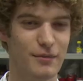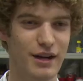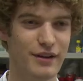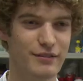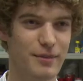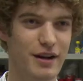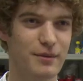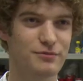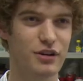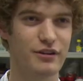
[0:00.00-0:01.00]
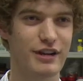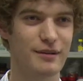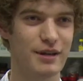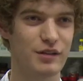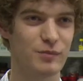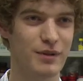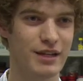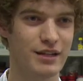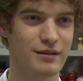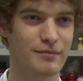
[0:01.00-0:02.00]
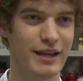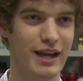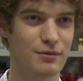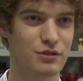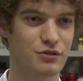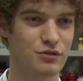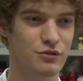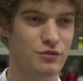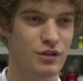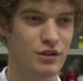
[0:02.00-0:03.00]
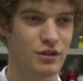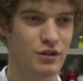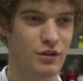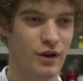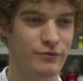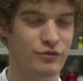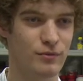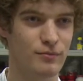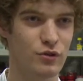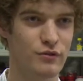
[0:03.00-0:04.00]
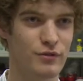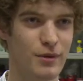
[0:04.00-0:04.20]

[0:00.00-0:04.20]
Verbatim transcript: My favourite part of the program has been being able to uh, from, move